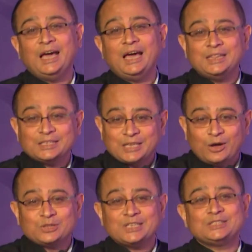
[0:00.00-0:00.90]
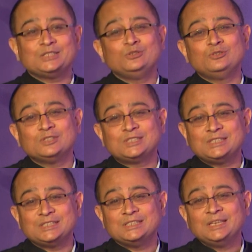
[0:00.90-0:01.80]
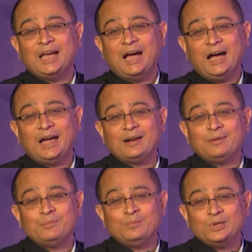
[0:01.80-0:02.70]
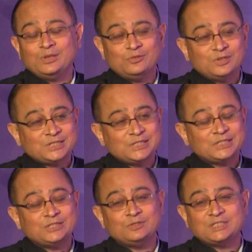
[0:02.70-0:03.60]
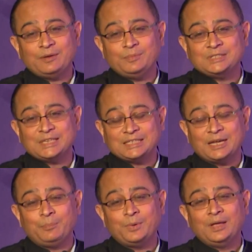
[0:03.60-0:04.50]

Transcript: and the South Asian University are universities which have been set up